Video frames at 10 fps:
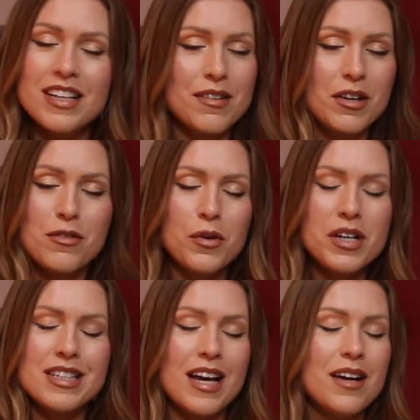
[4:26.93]
inner
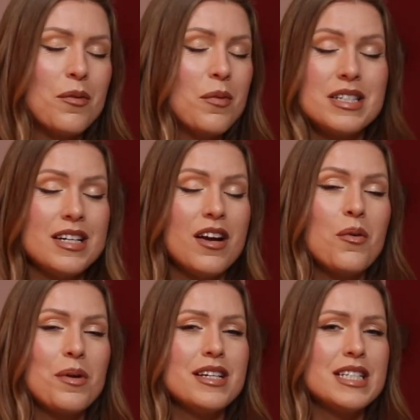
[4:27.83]
voice, wasn't
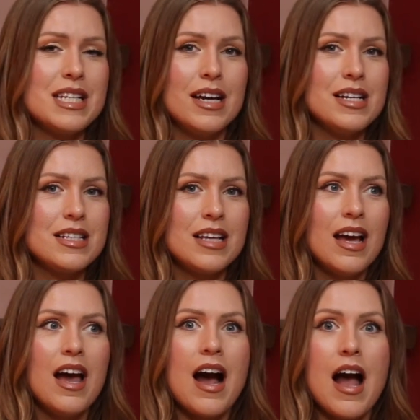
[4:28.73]
always nice,
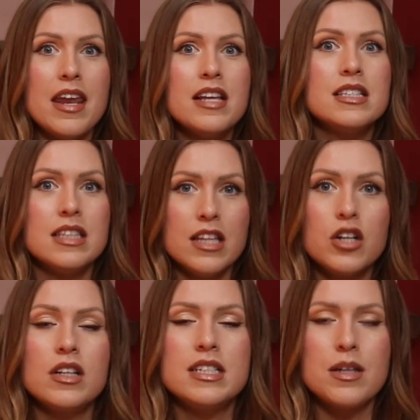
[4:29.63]
and it's
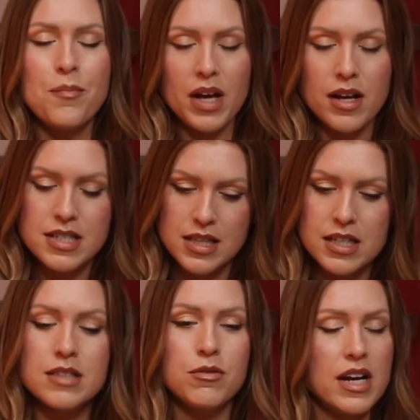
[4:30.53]
literally something to
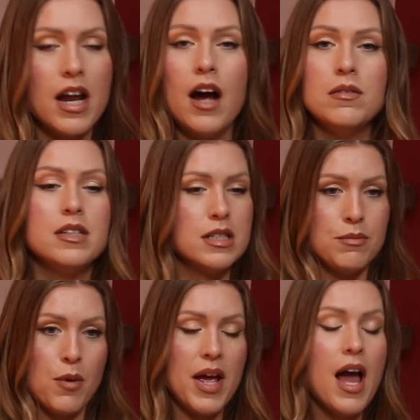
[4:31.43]
this
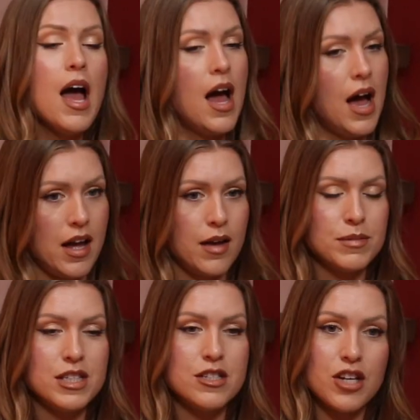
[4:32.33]
moment, I am
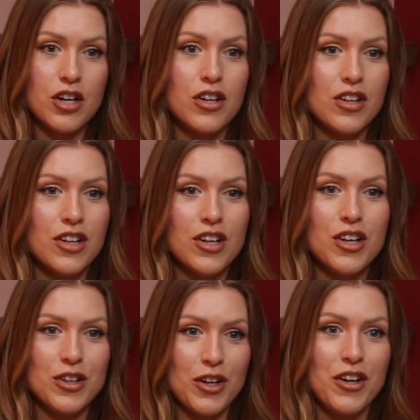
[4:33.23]
still
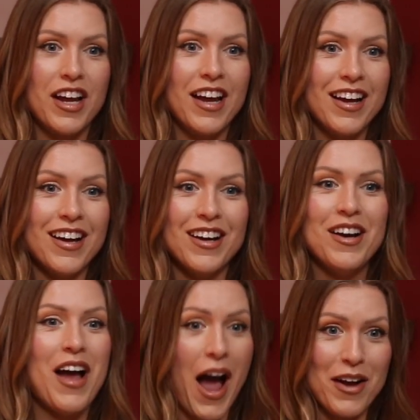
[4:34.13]
learning
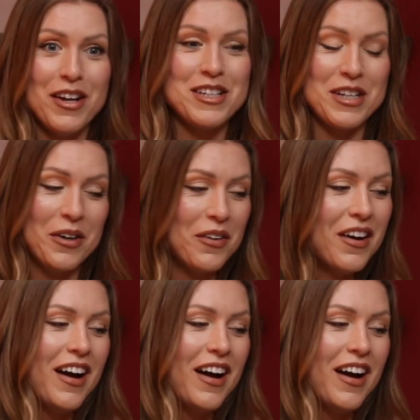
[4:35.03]
how to do